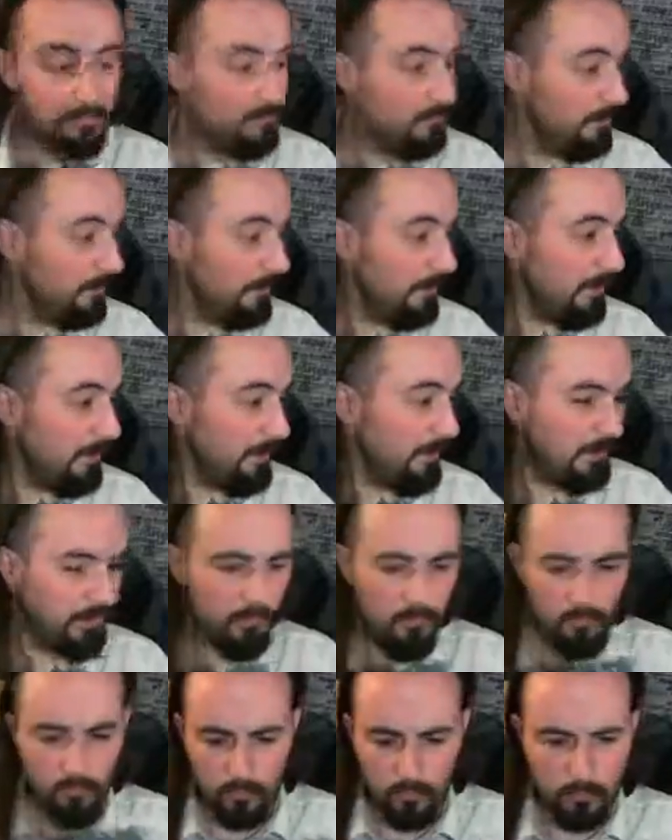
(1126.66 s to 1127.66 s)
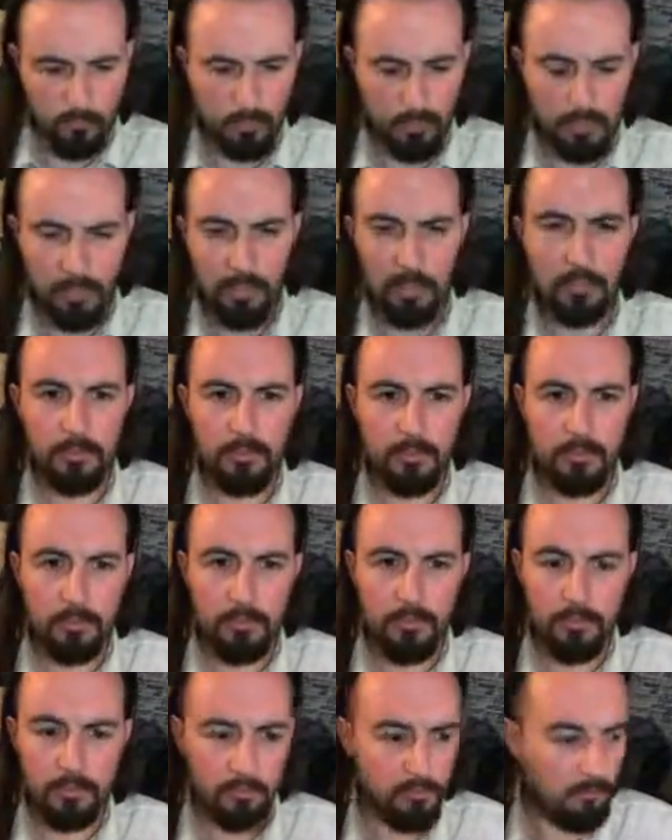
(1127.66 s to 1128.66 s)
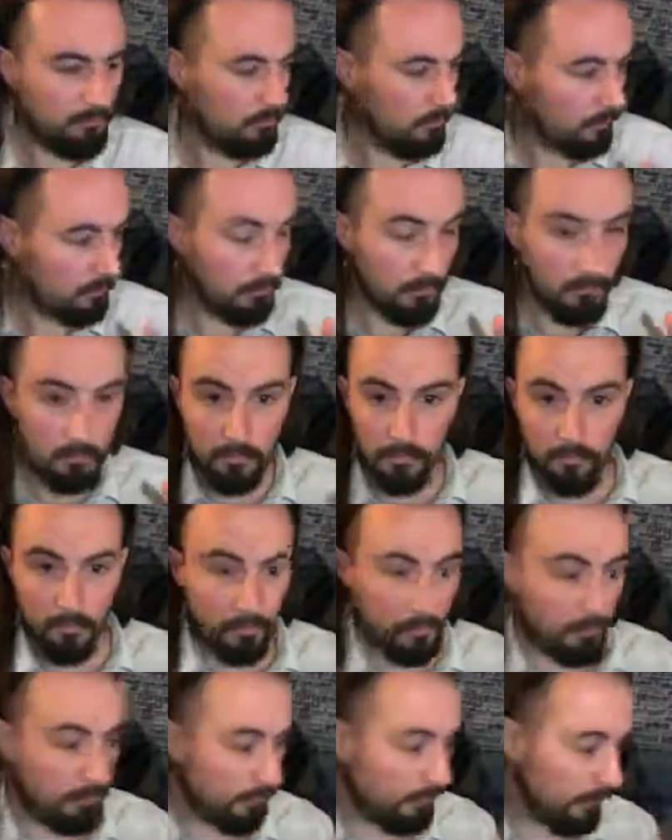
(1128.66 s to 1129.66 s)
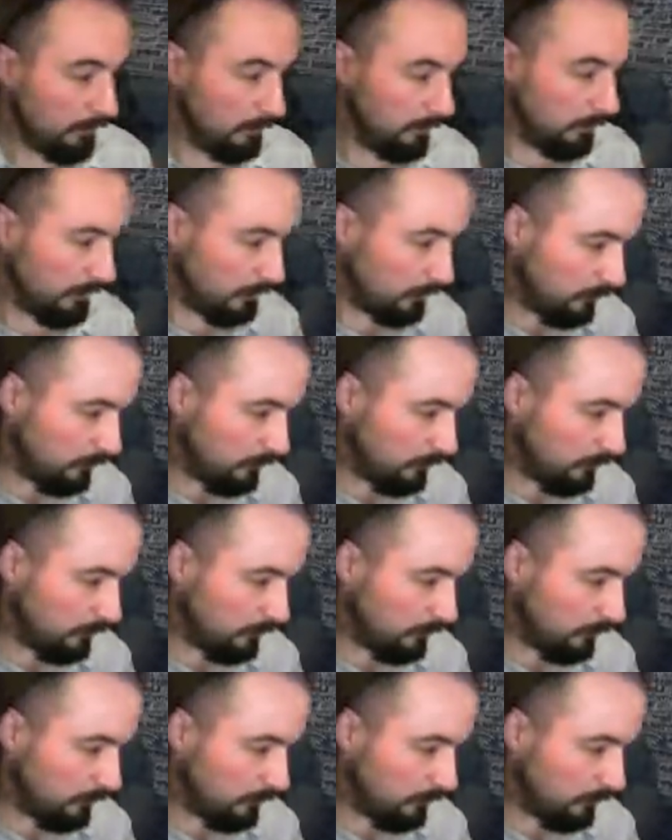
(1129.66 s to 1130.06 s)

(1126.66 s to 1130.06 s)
Yeah, oh, actually, 1 second.